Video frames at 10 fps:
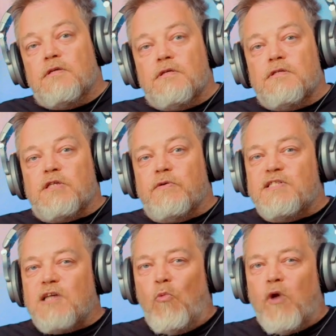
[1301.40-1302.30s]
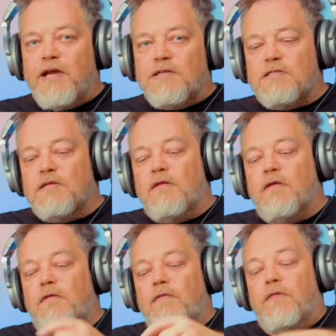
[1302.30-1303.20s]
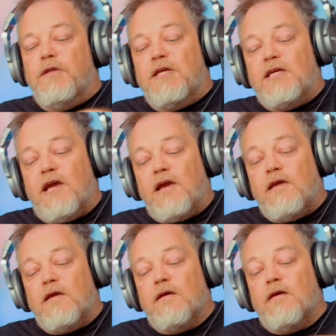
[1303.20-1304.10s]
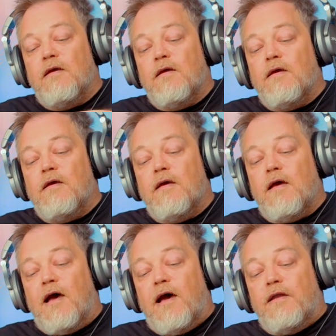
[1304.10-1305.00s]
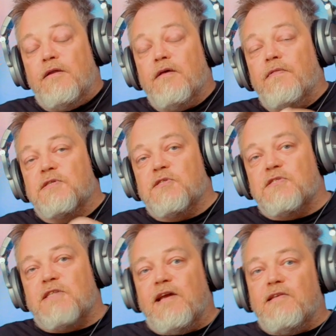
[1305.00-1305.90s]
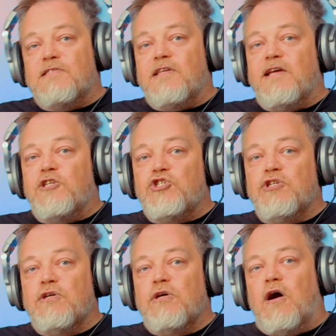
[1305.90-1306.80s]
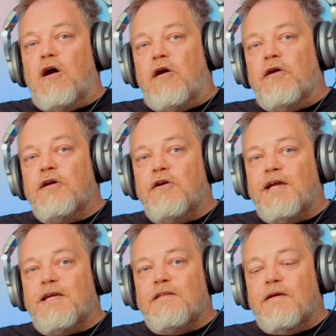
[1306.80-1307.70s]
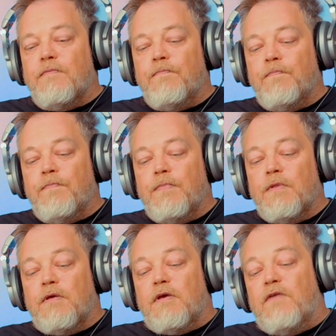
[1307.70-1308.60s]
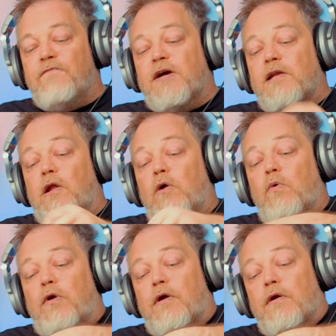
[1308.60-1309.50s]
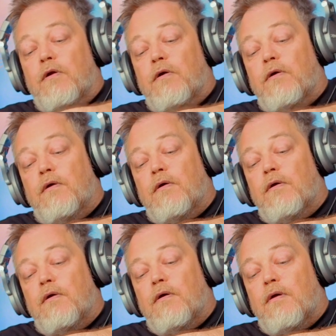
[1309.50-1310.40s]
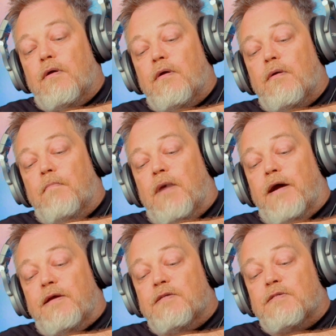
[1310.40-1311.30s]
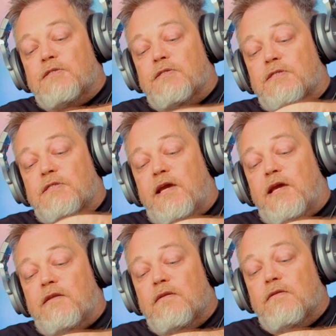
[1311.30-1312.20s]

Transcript: So in some ways, the decay and the sustain stage are connected. If I lower my sustain